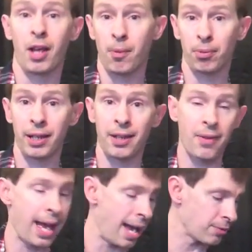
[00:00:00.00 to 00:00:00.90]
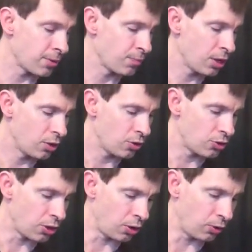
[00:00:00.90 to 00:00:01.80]
I'm playing that.
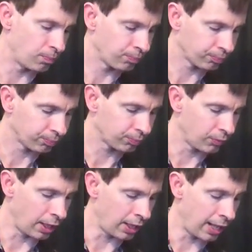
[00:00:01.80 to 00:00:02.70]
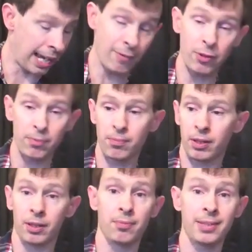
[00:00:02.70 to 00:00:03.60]
So uh, I have a
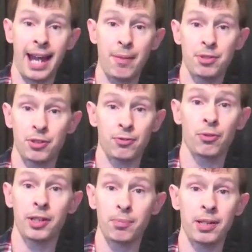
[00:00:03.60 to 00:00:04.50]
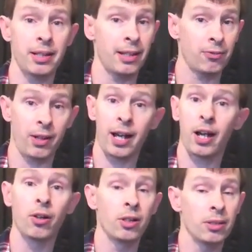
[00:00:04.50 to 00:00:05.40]
uh, tabs here for you, PDF
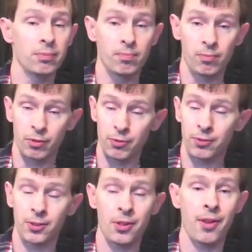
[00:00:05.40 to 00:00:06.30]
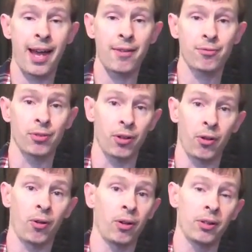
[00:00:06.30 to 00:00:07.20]
file. Refer to that for
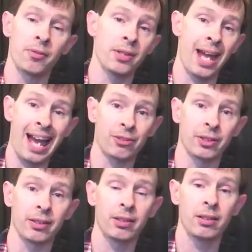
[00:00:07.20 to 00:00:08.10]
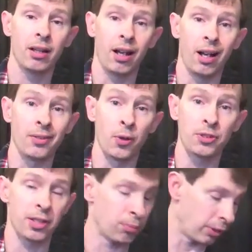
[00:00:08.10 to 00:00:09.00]
all of the accurate uh,
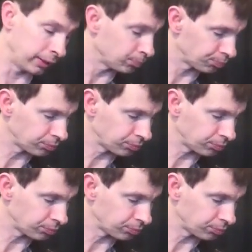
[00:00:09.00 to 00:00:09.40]
notes that I'm playing,